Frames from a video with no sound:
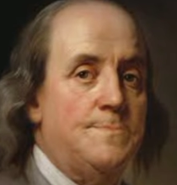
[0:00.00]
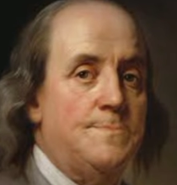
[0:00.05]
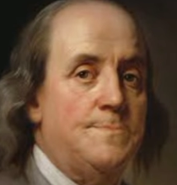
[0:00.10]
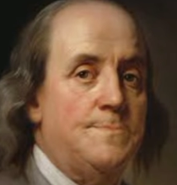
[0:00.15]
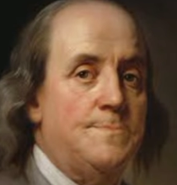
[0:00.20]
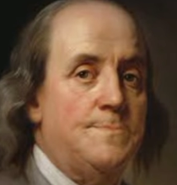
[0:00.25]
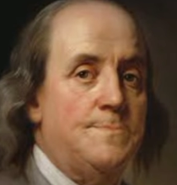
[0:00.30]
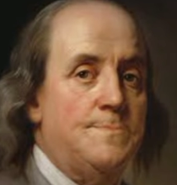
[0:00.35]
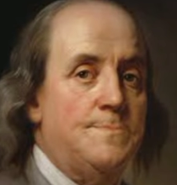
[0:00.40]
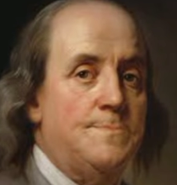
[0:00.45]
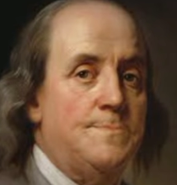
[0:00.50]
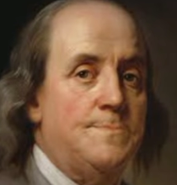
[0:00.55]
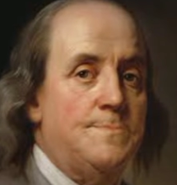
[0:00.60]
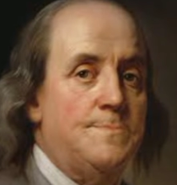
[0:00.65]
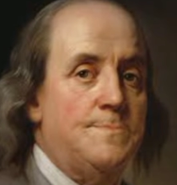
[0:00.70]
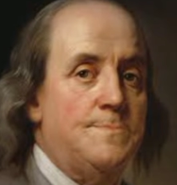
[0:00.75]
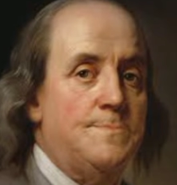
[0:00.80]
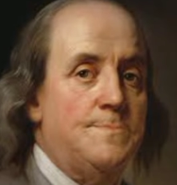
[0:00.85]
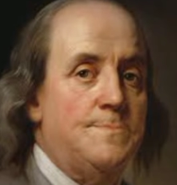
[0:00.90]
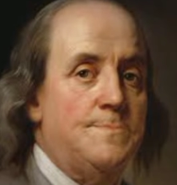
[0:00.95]

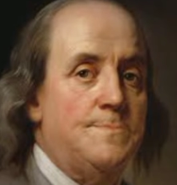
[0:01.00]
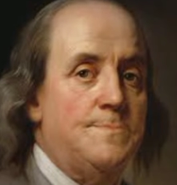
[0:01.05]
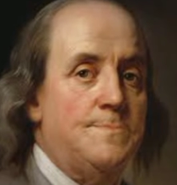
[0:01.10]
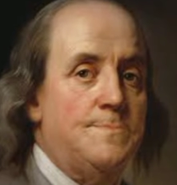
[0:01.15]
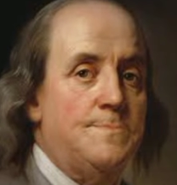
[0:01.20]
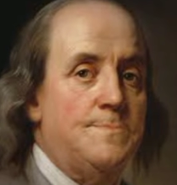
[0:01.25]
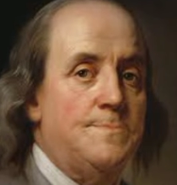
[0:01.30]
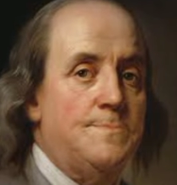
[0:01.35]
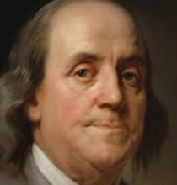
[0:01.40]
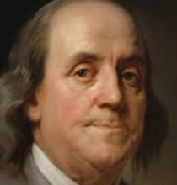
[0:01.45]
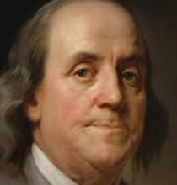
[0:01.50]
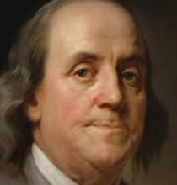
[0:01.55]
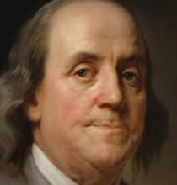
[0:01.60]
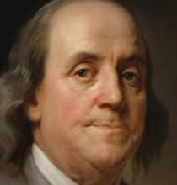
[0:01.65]
No one is speaking in this clip.